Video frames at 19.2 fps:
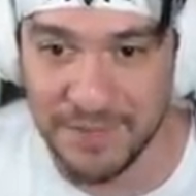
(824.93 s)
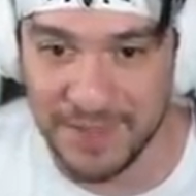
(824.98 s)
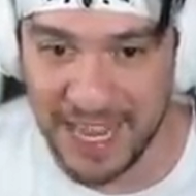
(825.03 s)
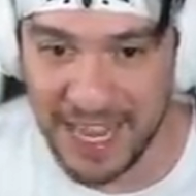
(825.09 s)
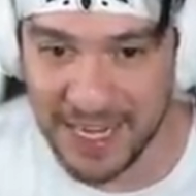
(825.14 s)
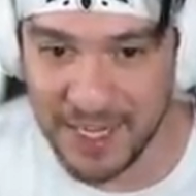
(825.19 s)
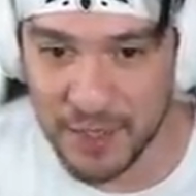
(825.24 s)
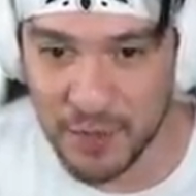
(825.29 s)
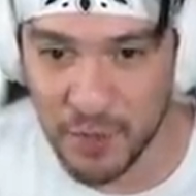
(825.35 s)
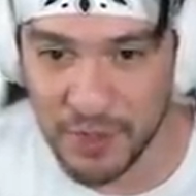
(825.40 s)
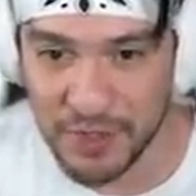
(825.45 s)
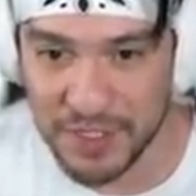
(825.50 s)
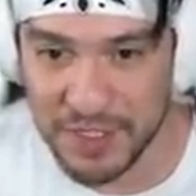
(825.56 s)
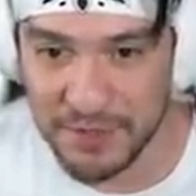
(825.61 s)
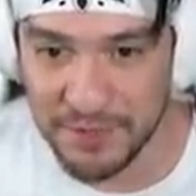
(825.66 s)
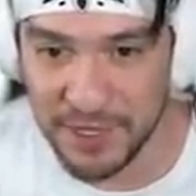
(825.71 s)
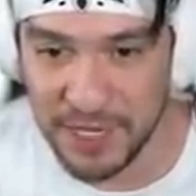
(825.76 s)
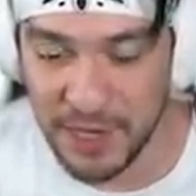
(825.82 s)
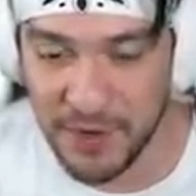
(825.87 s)
That is what
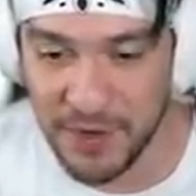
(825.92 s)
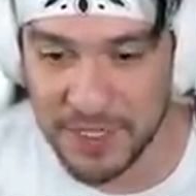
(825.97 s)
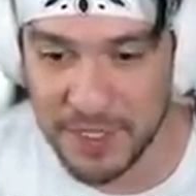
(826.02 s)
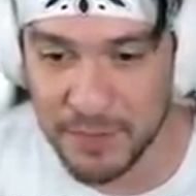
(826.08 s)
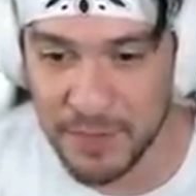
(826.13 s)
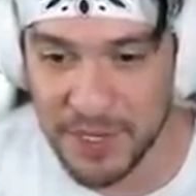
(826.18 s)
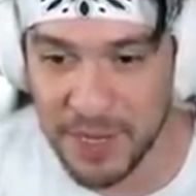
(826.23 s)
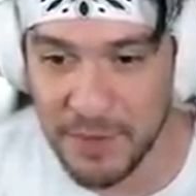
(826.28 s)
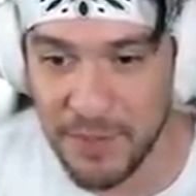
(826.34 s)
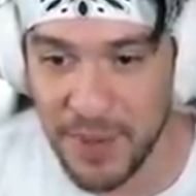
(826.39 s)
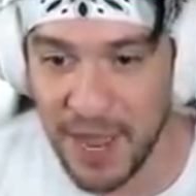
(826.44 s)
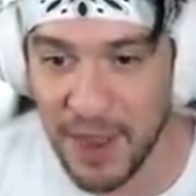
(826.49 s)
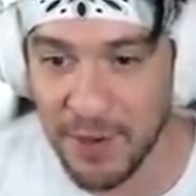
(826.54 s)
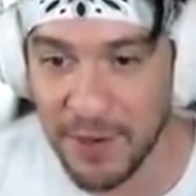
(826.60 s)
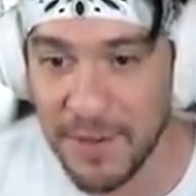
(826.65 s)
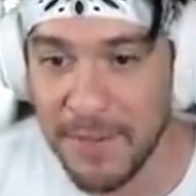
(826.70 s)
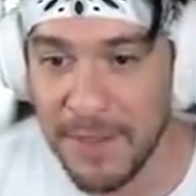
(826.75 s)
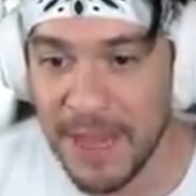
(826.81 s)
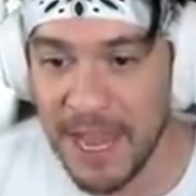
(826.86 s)
this video has been
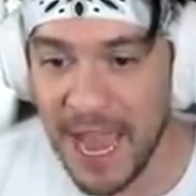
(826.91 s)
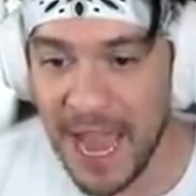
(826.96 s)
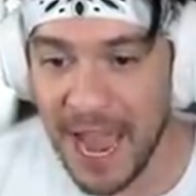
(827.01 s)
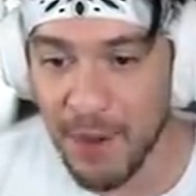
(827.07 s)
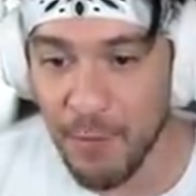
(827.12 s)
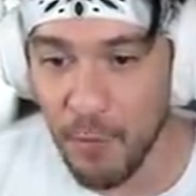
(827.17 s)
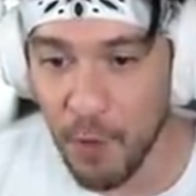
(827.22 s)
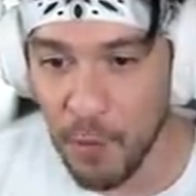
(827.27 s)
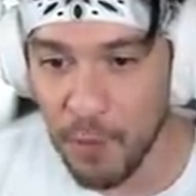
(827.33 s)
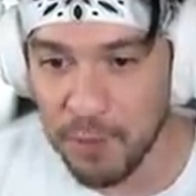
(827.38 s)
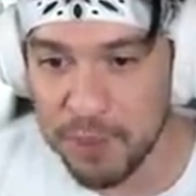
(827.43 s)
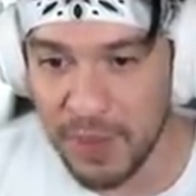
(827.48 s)
about. I won't